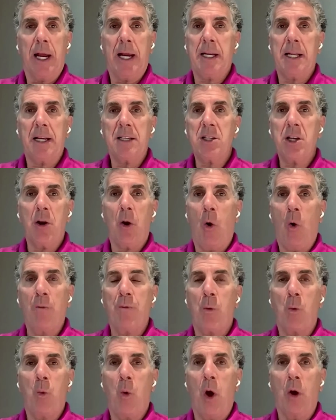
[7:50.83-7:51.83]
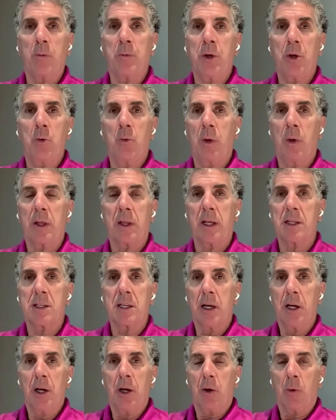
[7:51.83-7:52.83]
he doesn't overwhelm you with
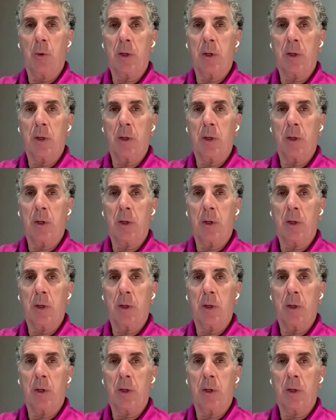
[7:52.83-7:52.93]
this